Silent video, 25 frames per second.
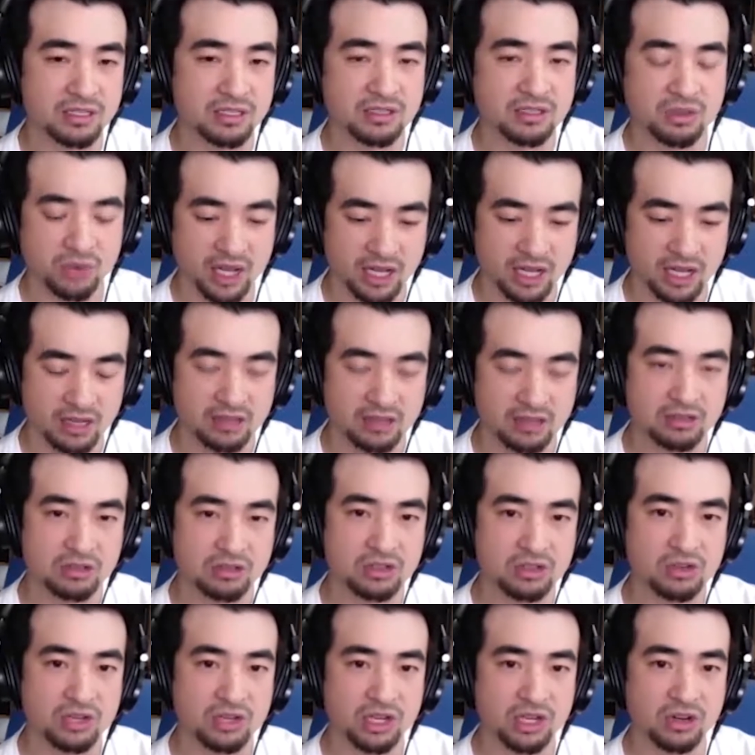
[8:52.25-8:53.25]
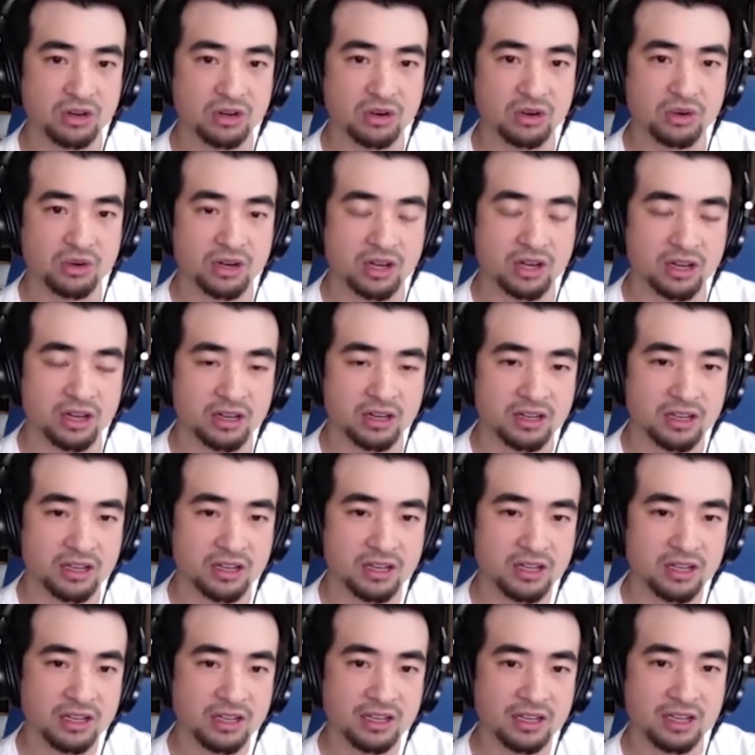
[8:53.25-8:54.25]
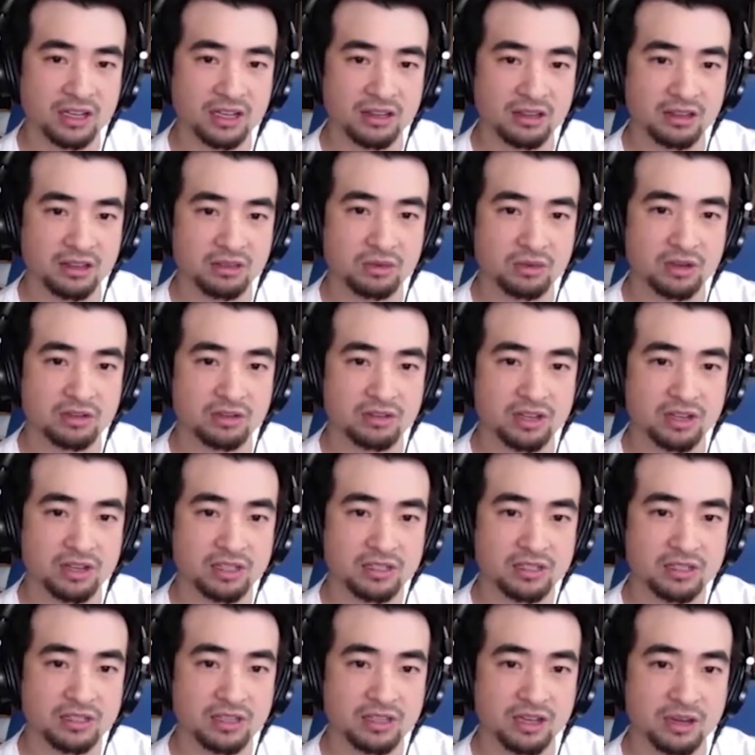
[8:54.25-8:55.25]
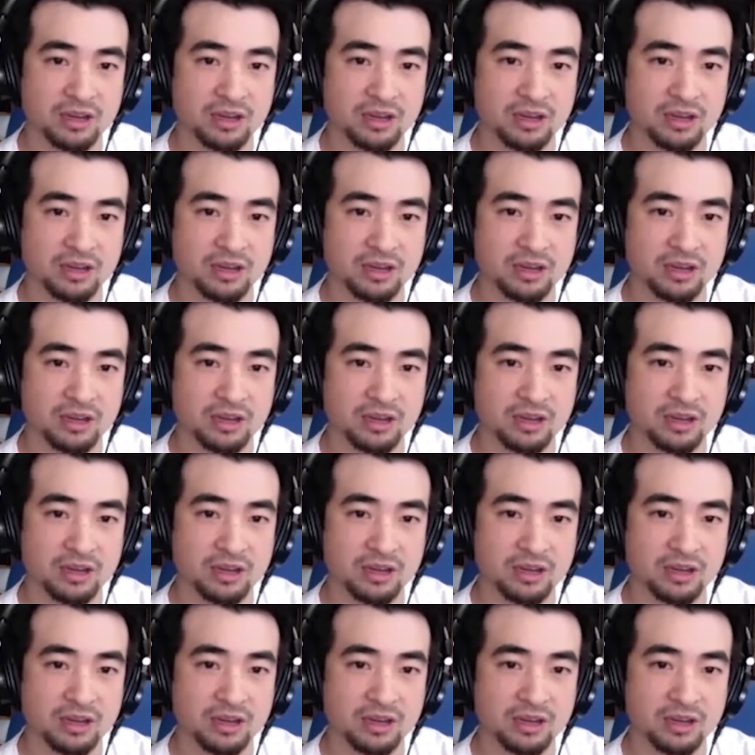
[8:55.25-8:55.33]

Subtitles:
So we had a little trio going on, the three of us.